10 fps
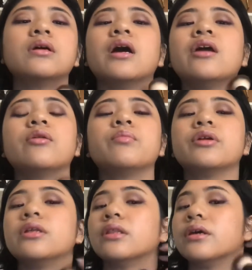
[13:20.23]
I don't put
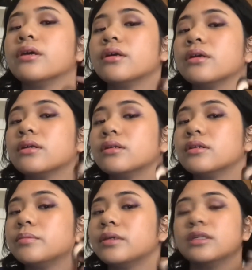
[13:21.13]
it there
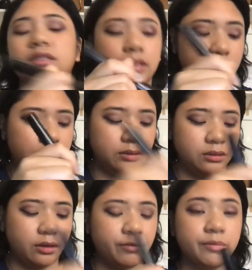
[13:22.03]
just because the
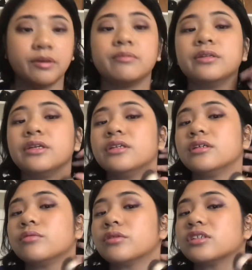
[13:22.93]
cover pigmentation
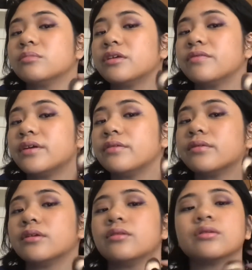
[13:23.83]
works in my favor
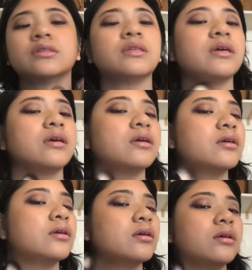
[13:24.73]
and looks like
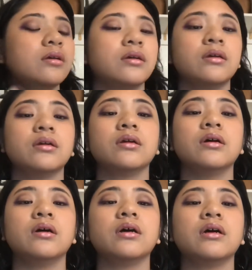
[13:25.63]

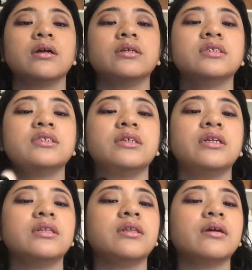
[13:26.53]
I just
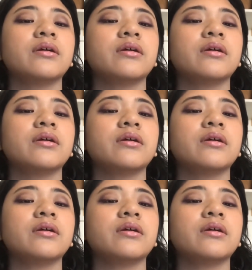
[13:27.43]
shaded there.